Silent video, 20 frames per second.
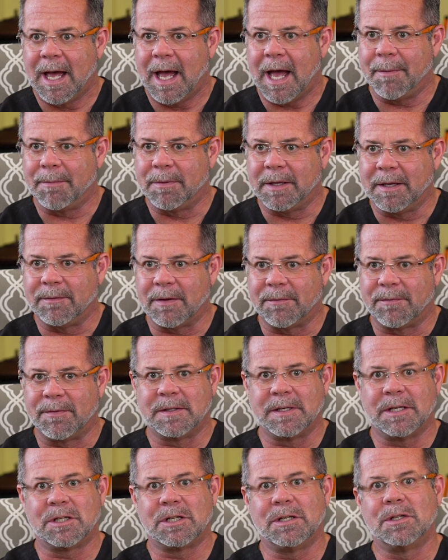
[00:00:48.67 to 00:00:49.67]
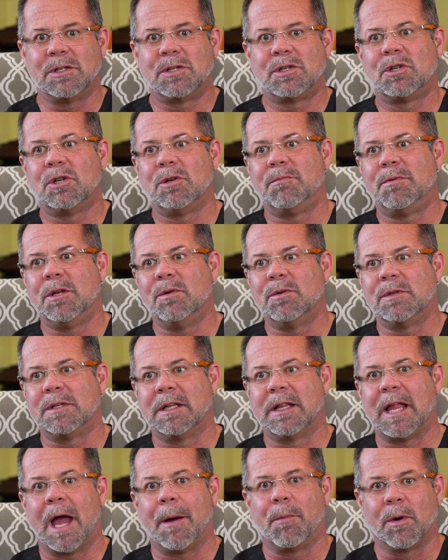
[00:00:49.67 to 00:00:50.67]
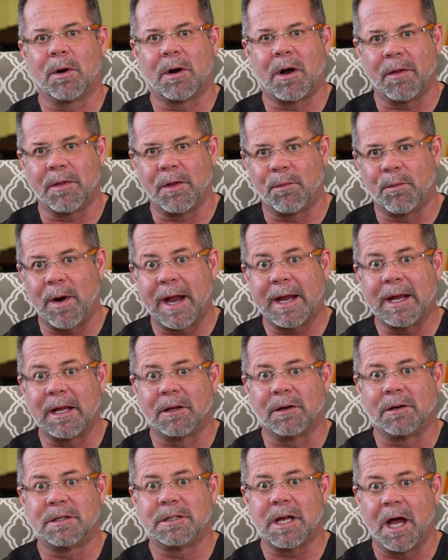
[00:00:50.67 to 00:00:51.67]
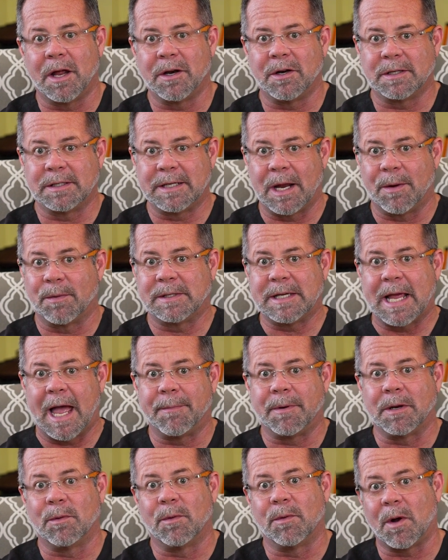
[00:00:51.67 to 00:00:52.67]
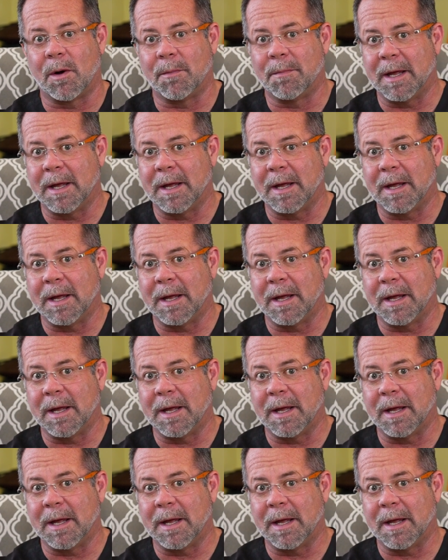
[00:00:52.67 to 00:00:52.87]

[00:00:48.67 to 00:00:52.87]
I believe that physicians should be using lab work on the regular to understand what's happening with our